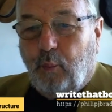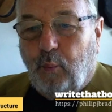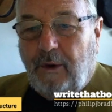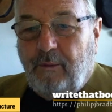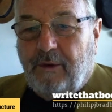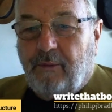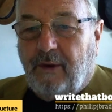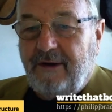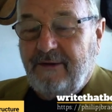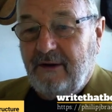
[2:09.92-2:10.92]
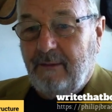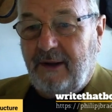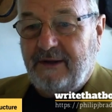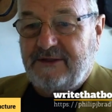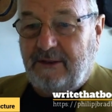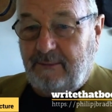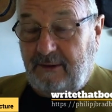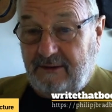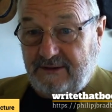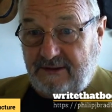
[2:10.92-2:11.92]
When we're writing about
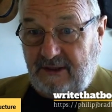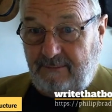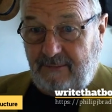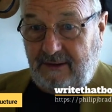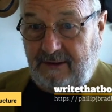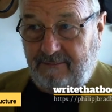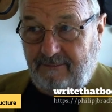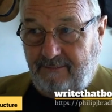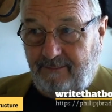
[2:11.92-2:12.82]
something that's deeply